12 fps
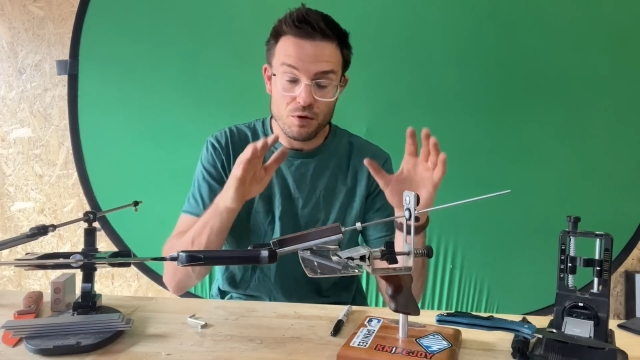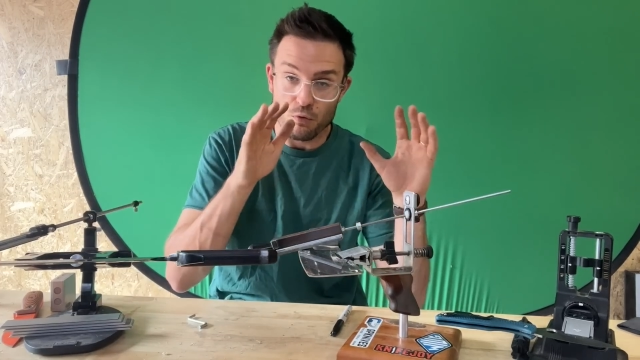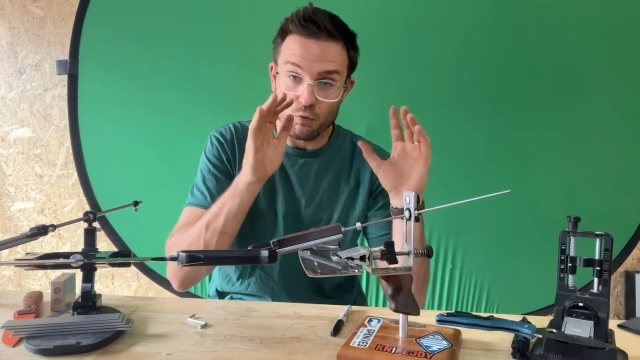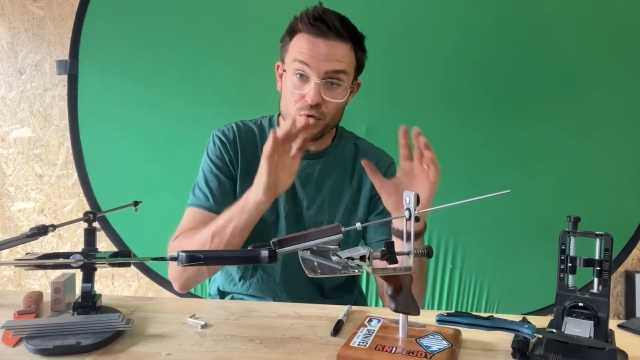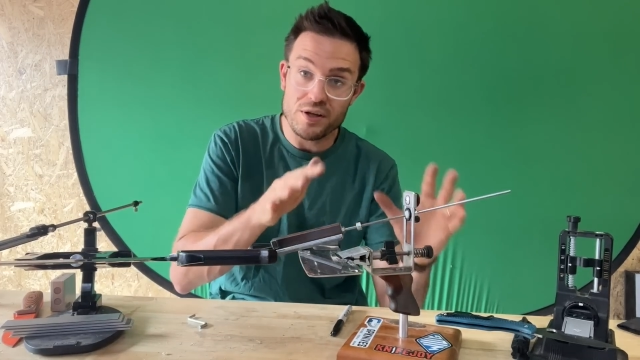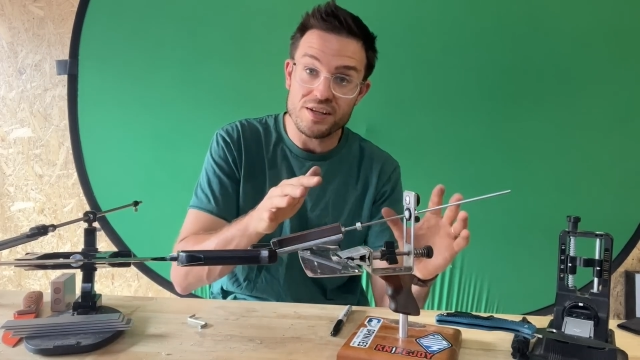
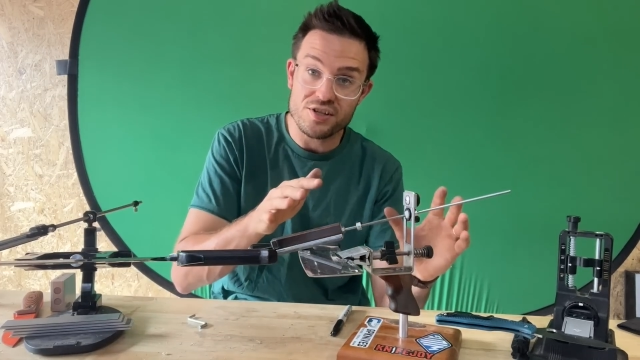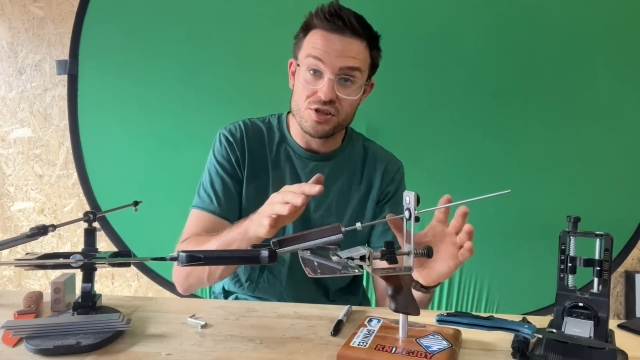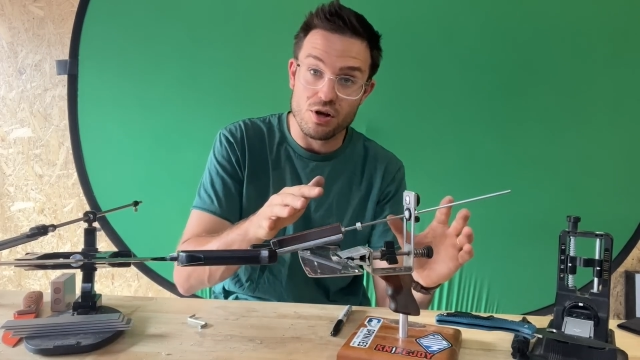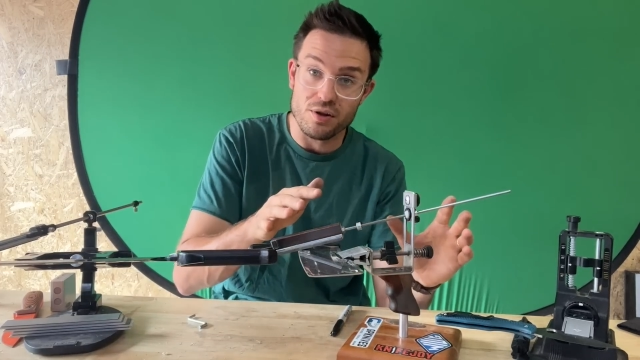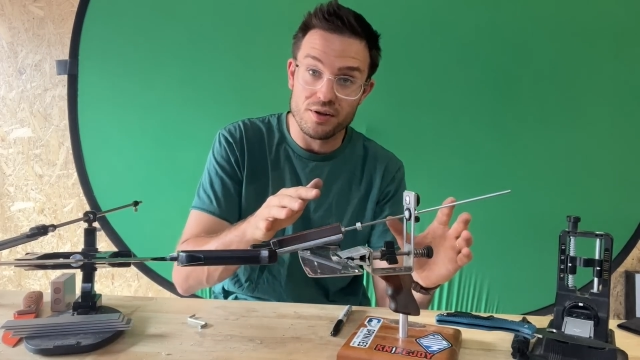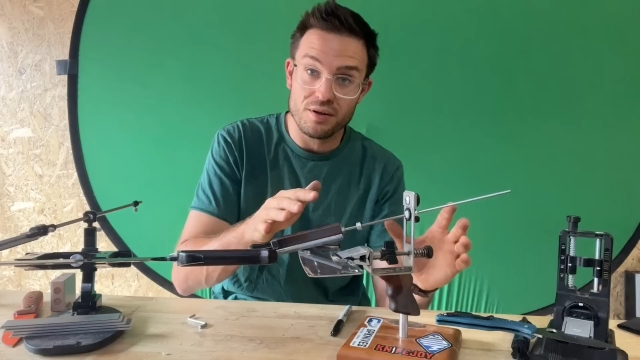Really
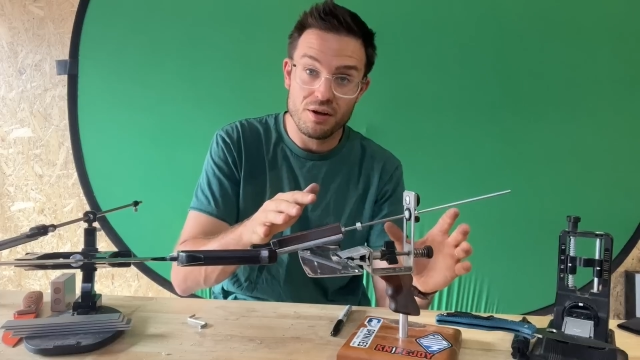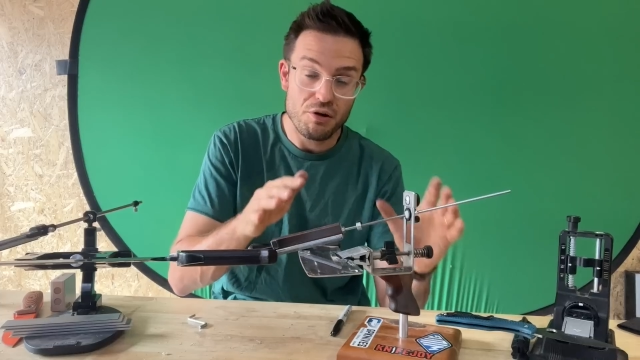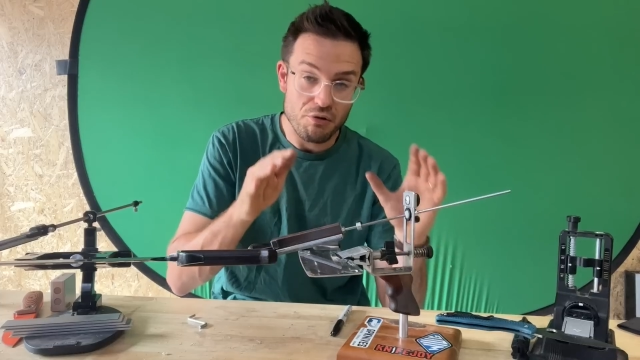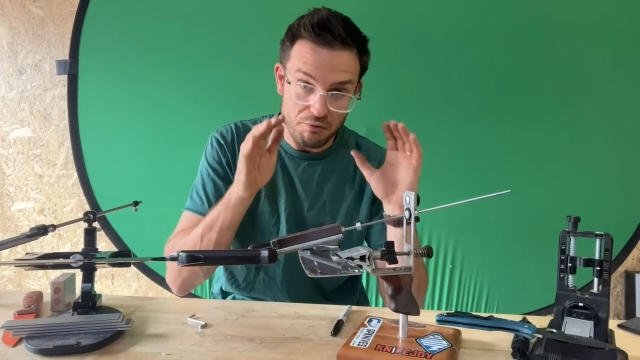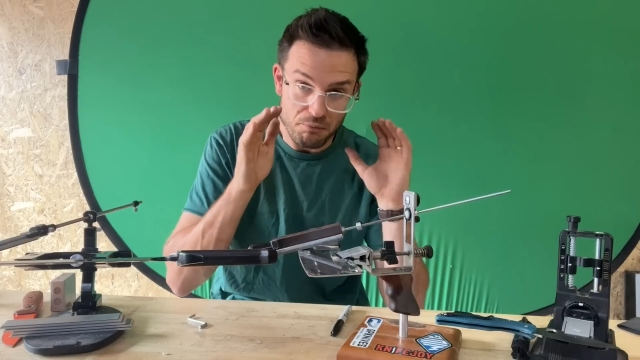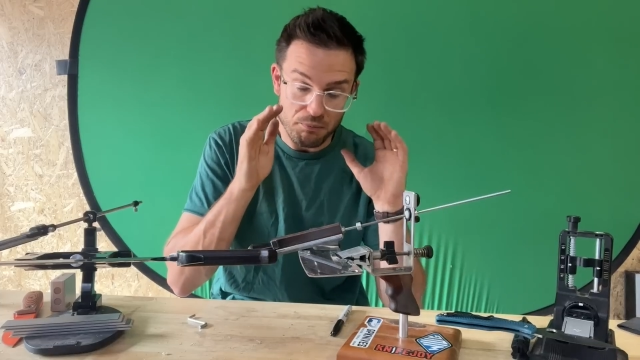solid,
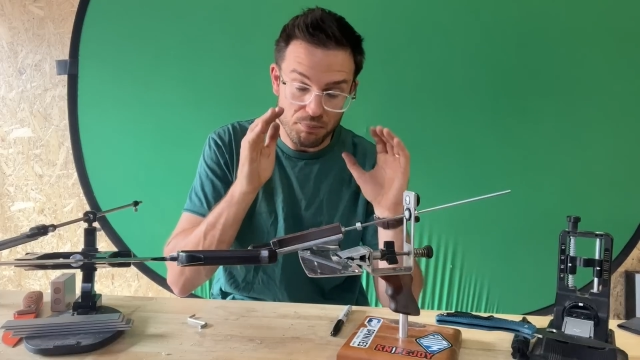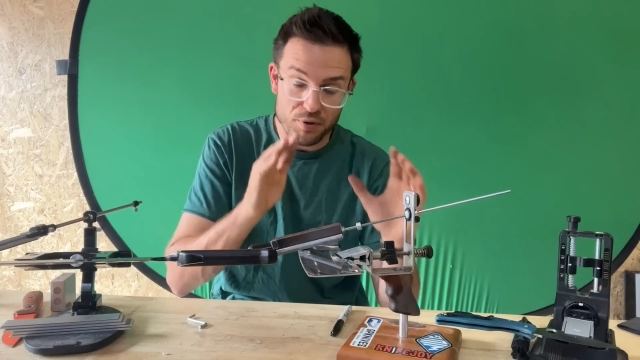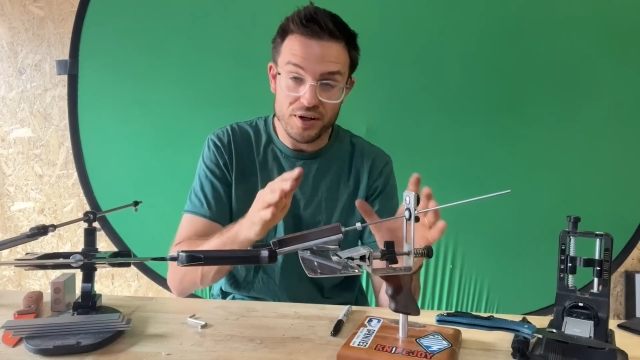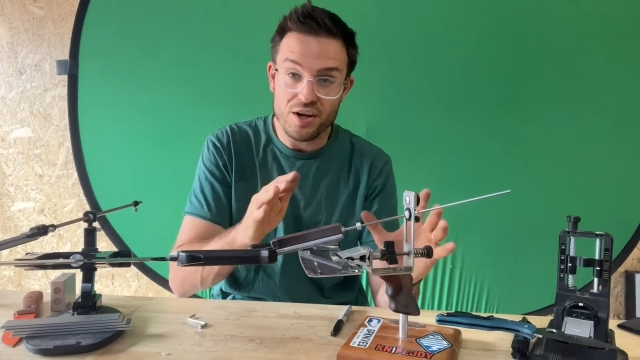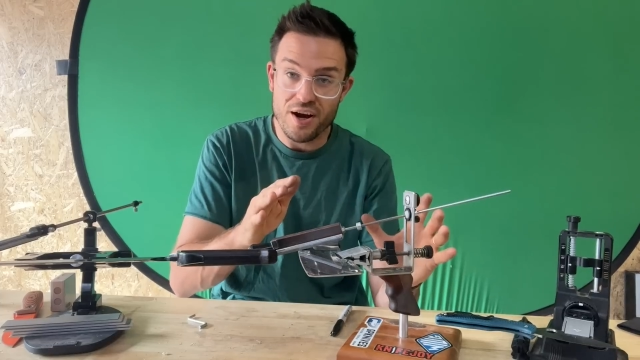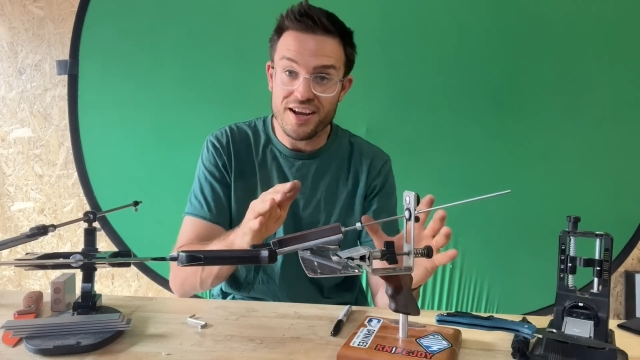
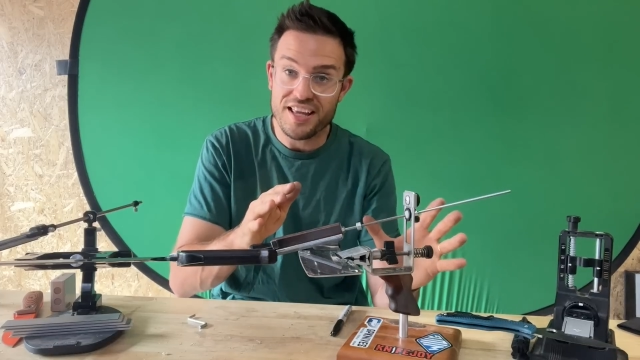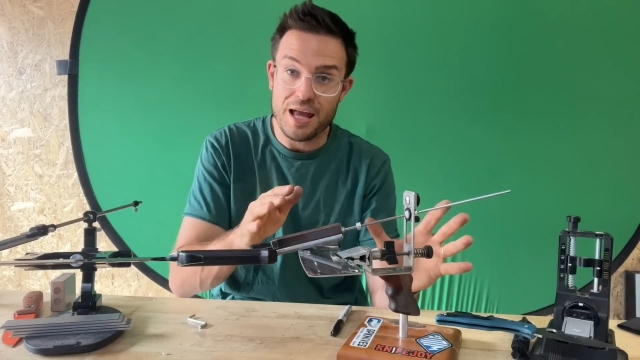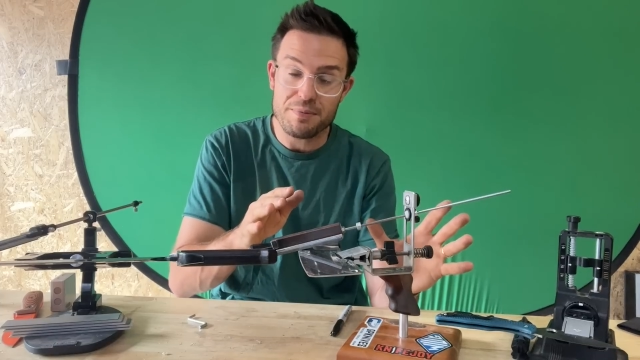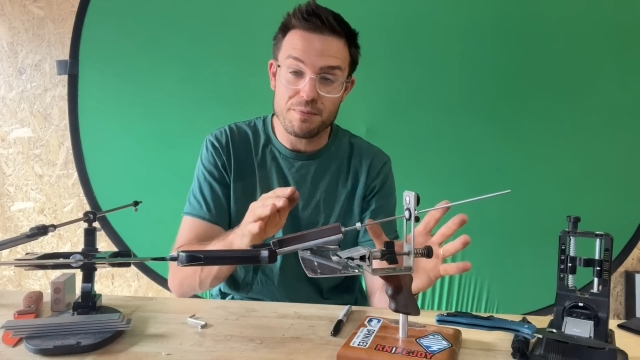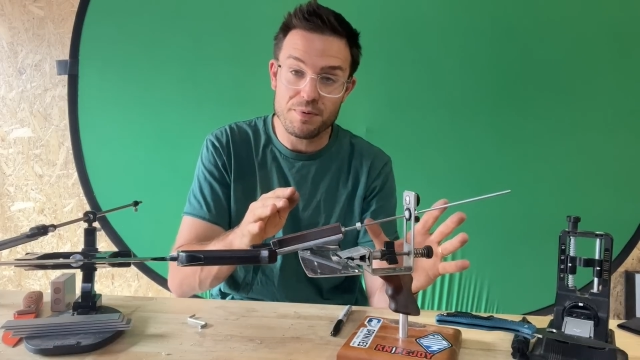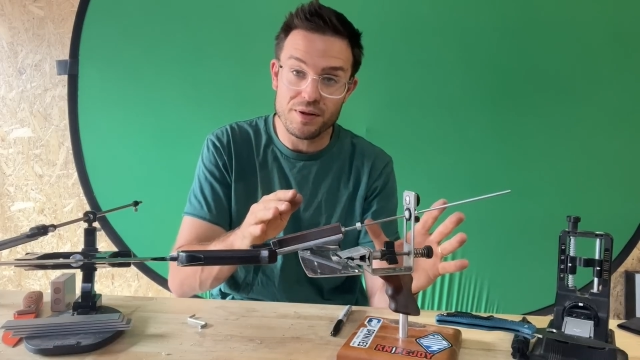pretty high
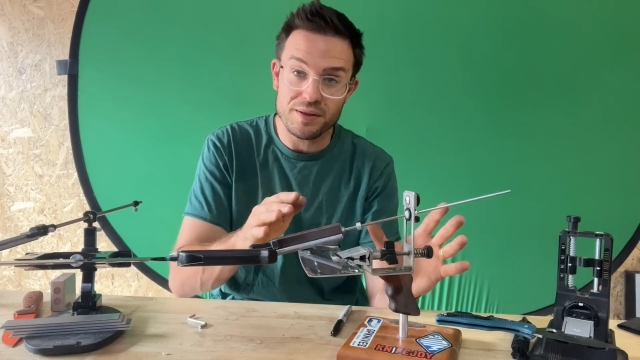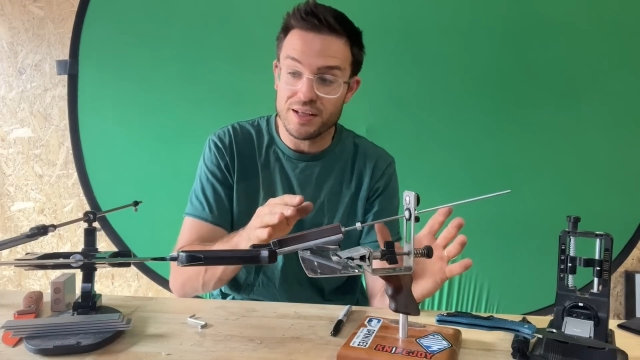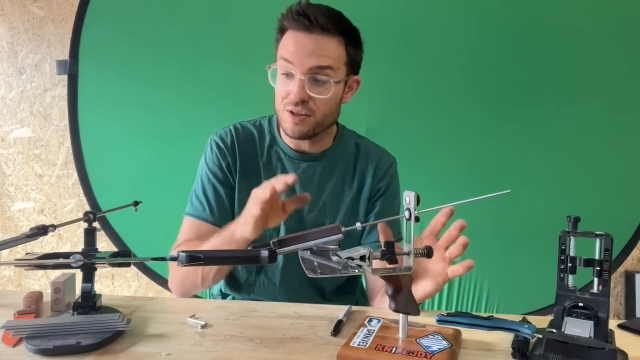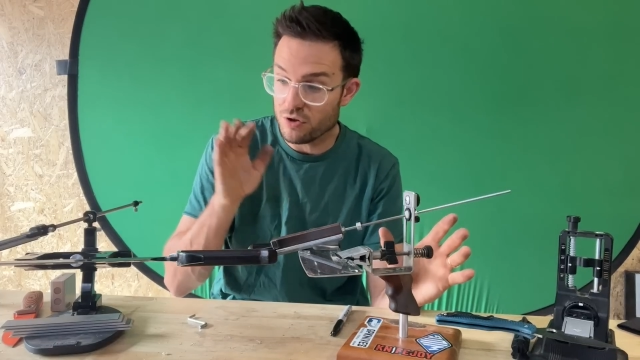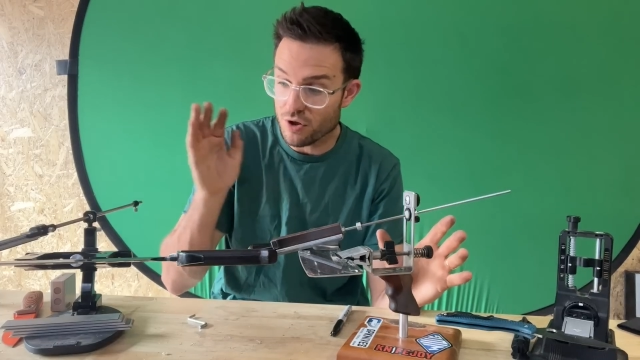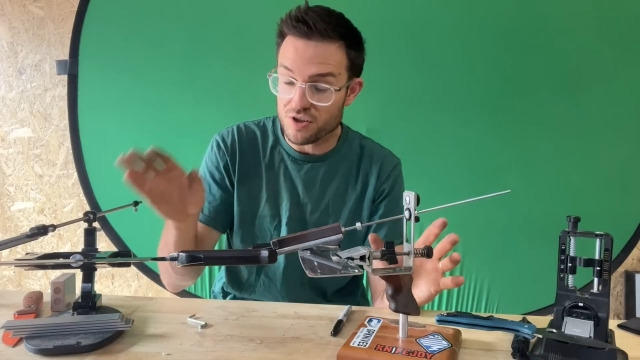
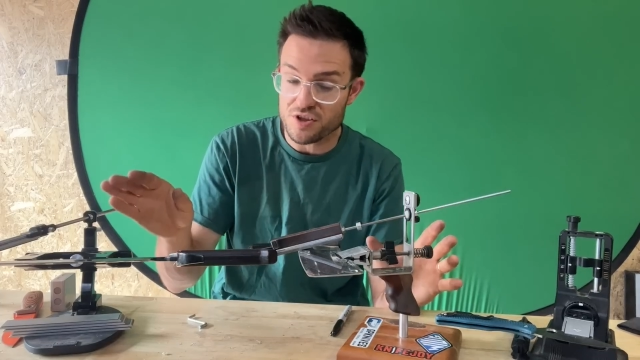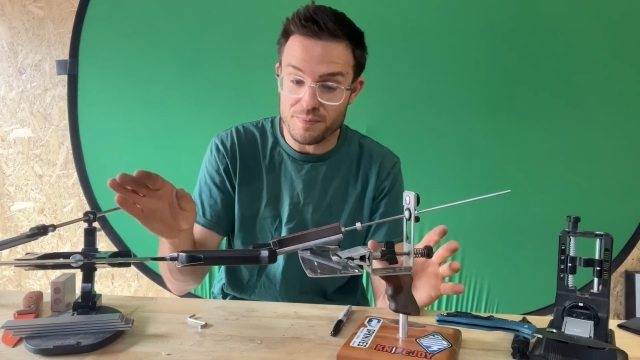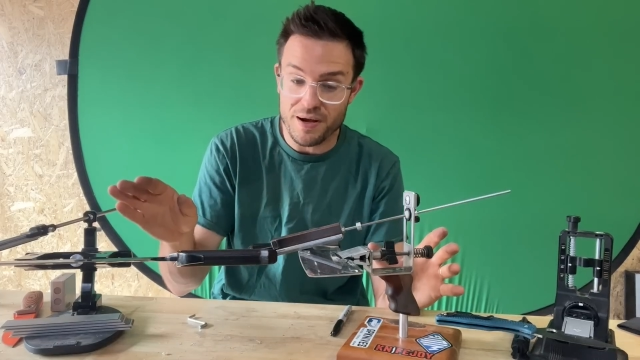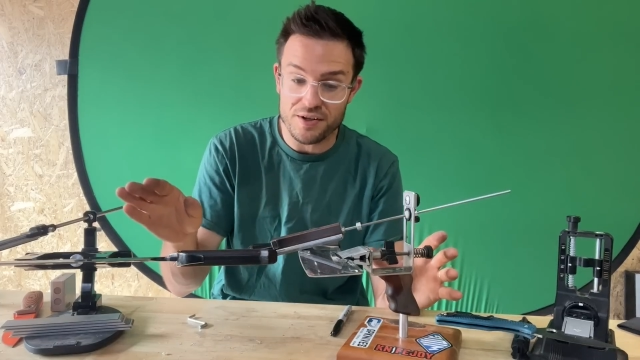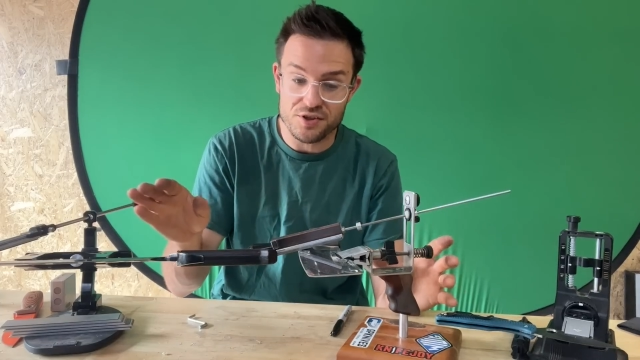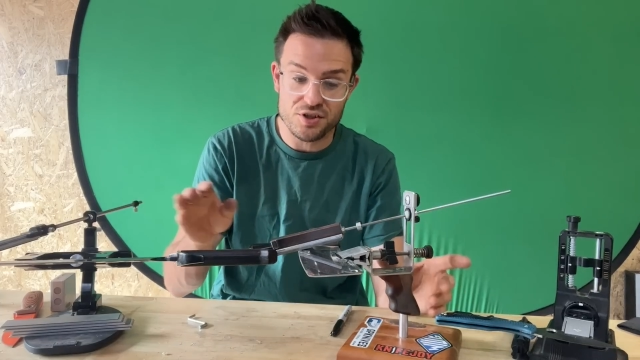capability, not as
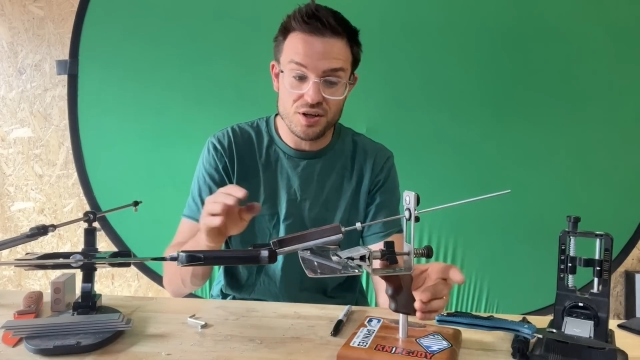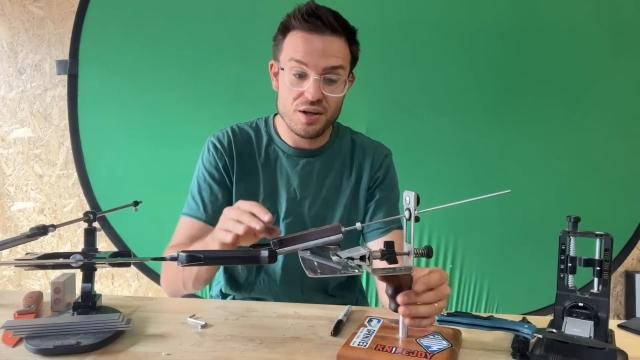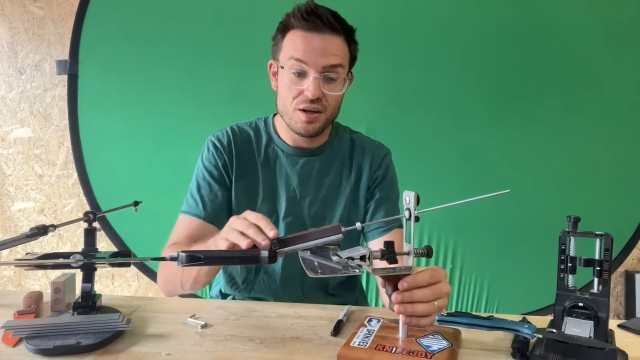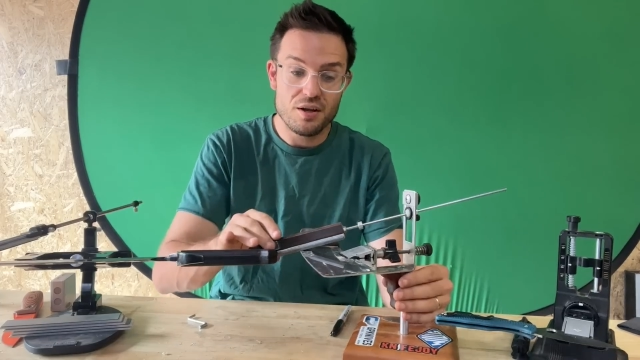much